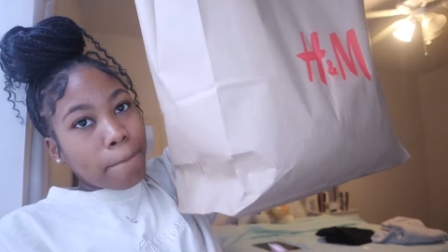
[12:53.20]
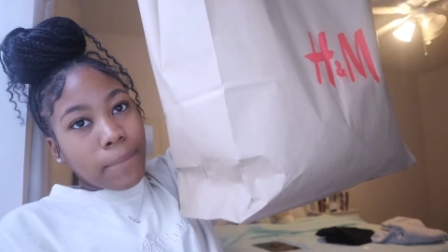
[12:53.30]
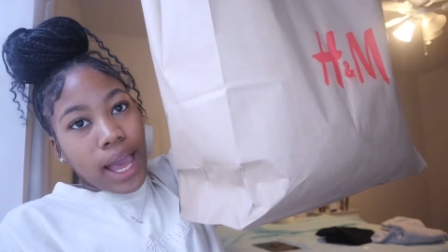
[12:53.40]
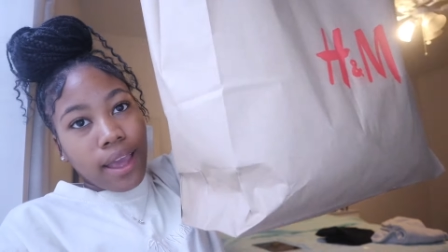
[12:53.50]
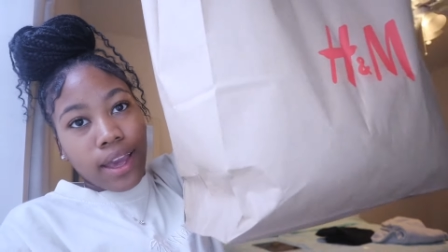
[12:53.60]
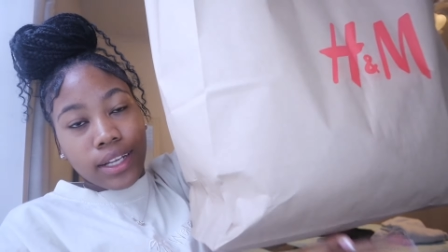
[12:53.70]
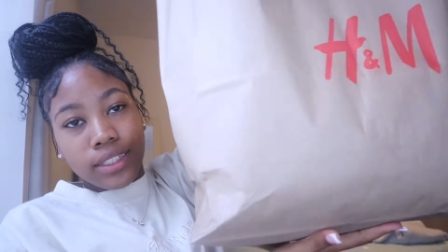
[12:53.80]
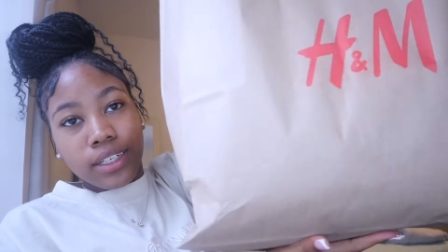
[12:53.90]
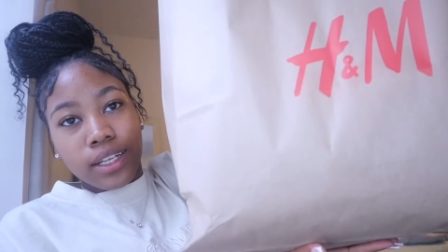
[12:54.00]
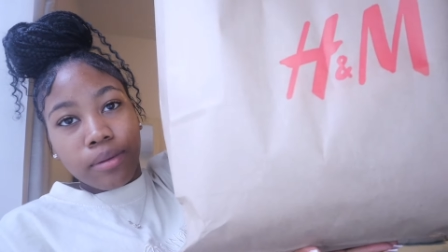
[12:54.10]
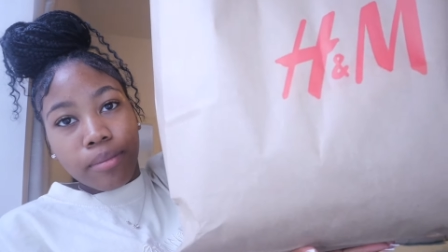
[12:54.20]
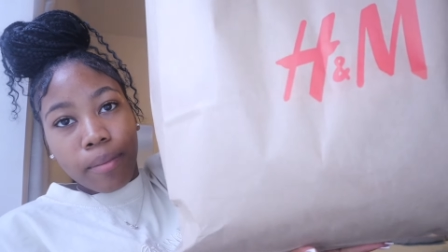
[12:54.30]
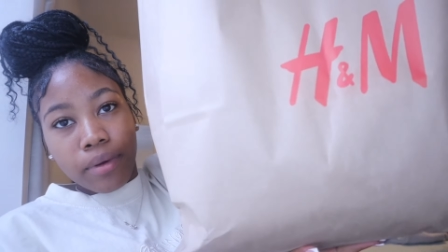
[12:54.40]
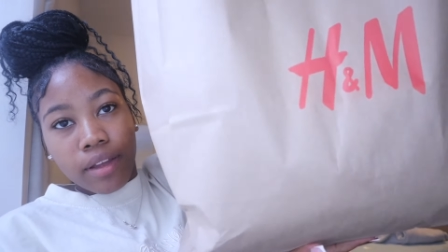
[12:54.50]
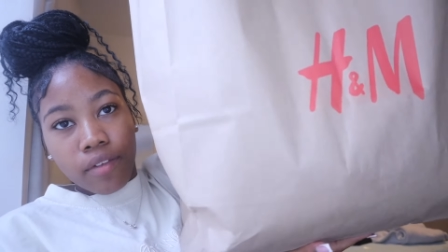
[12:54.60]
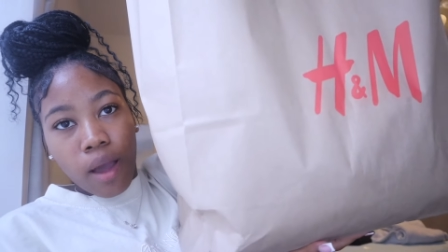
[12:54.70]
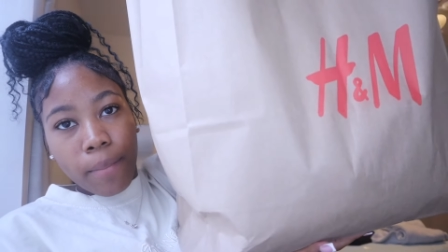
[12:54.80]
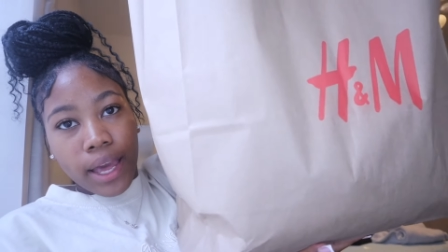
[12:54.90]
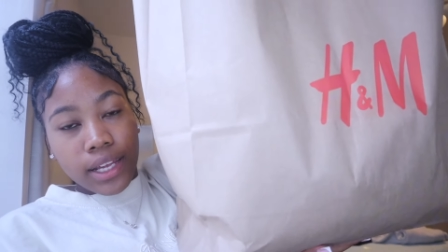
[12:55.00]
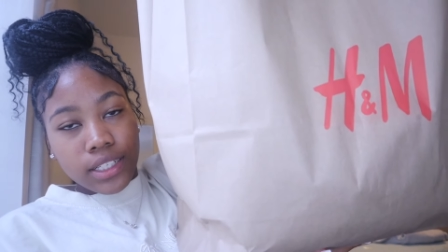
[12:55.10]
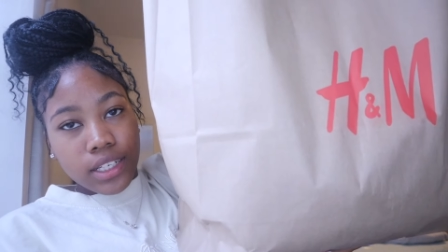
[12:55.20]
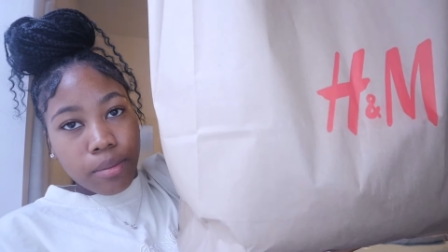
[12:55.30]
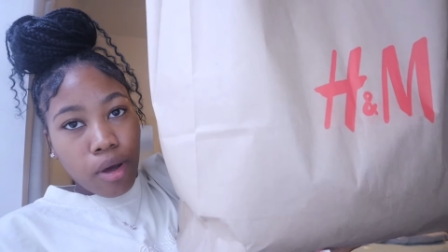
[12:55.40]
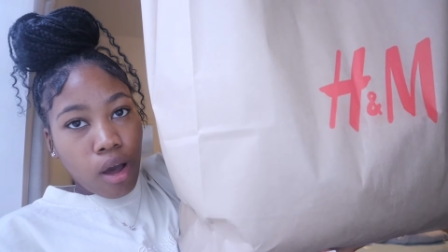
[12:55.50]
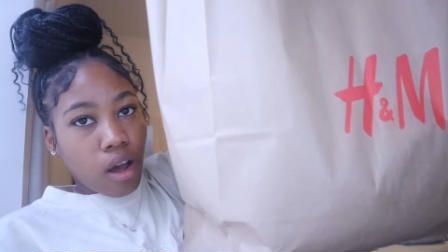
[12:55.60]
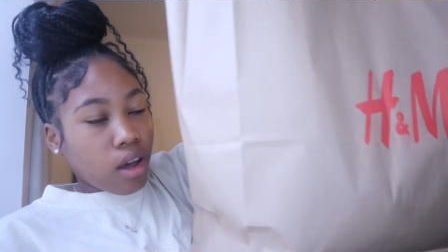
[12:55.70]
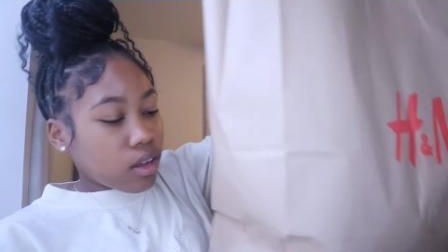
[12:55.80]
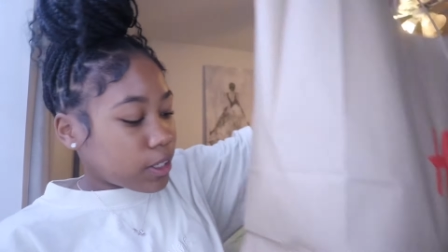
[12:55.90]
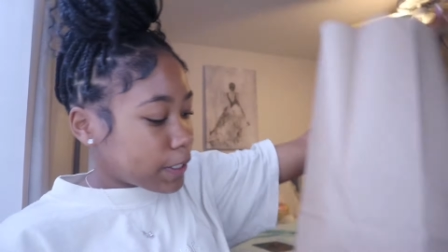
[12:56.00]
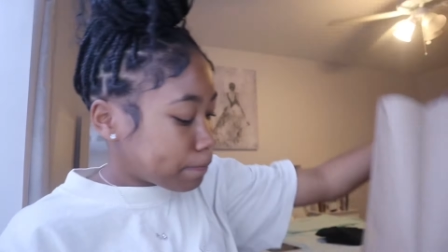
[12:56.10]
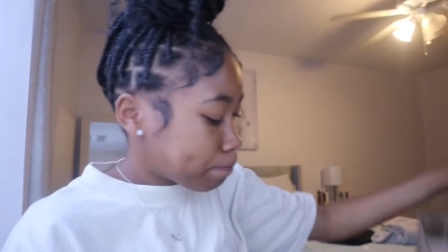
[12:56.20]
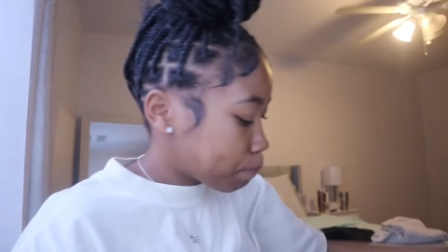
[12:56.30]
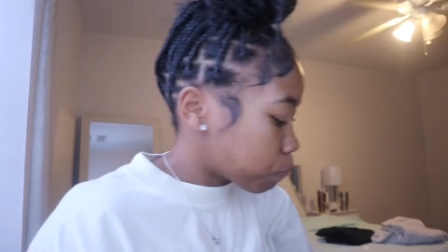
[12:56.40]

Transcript: my H&M I'm gonna give y'all my H&M haul